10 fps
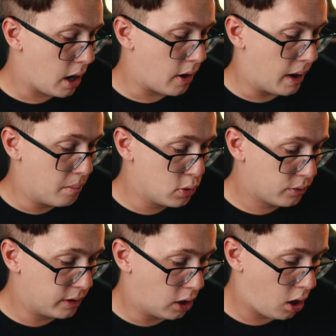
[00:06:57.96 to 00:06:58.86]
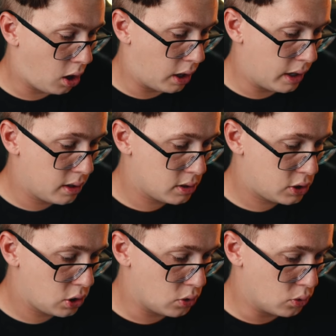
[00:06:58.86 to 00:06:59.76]
All right, moving on
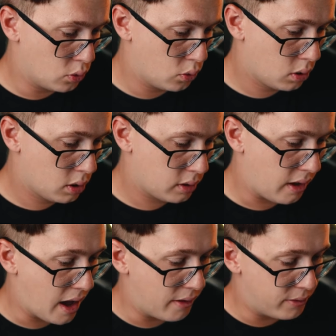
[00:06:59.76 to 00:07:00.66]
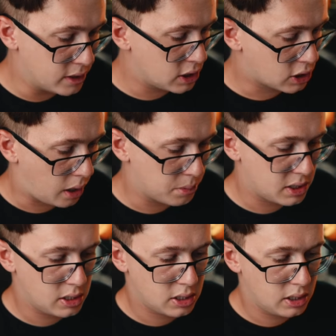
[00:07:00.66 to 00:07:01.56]
to vintage
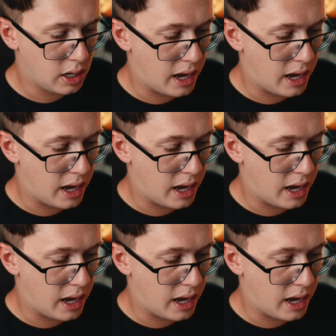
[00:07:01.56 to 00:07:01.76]
compensation.